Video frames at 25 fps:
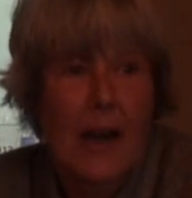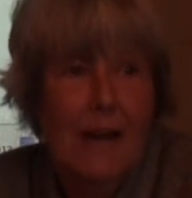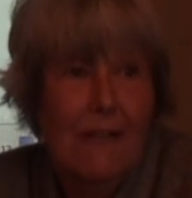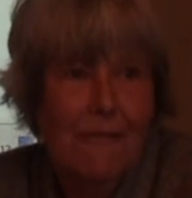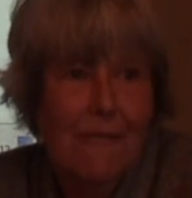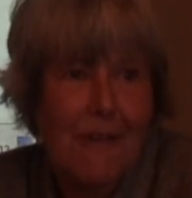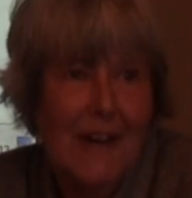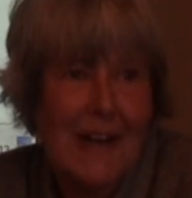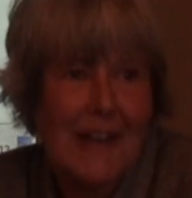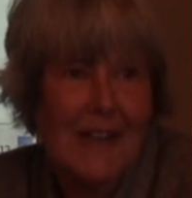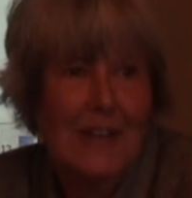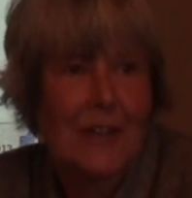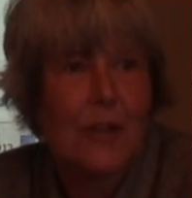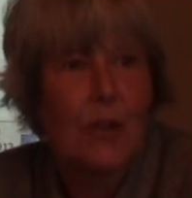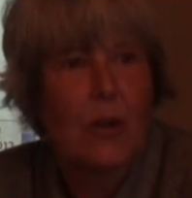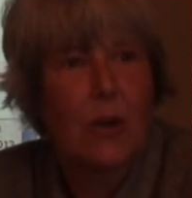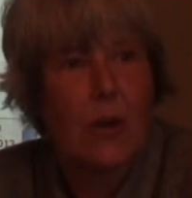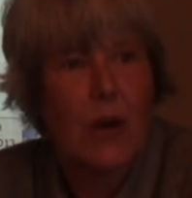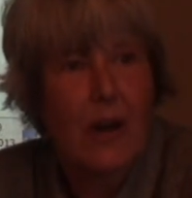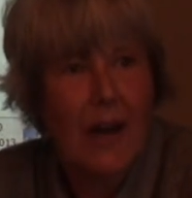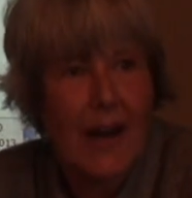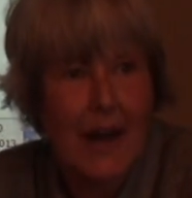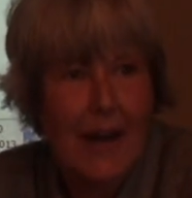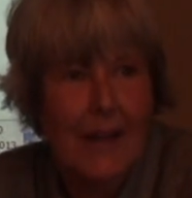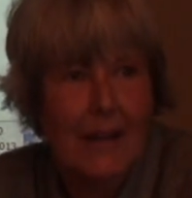raise your
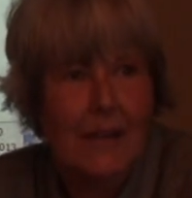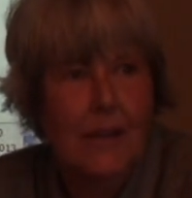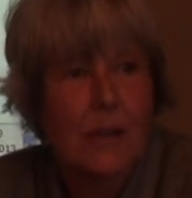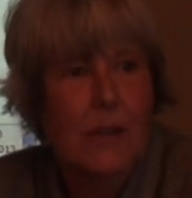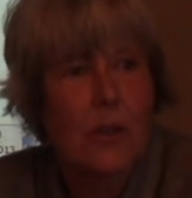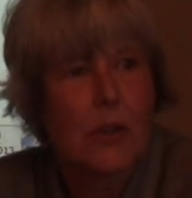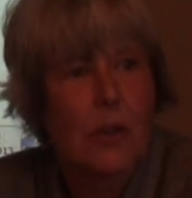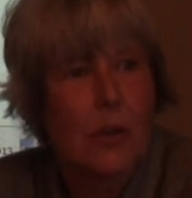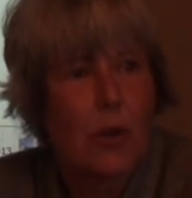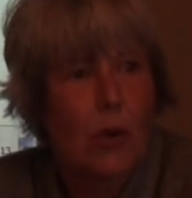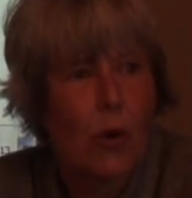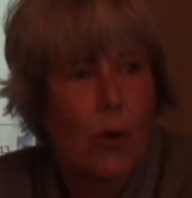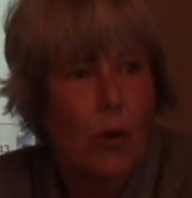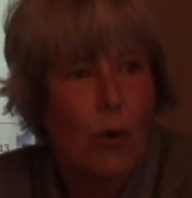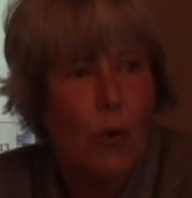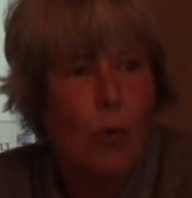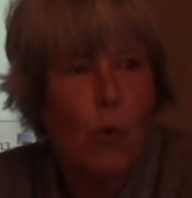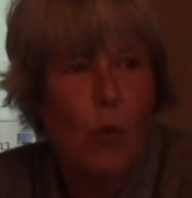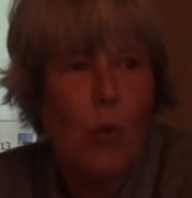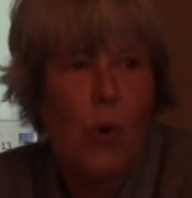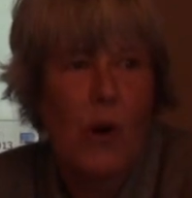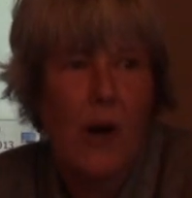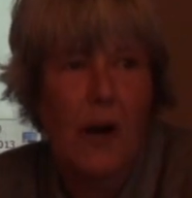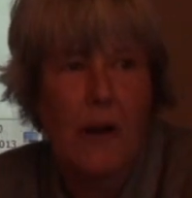hands who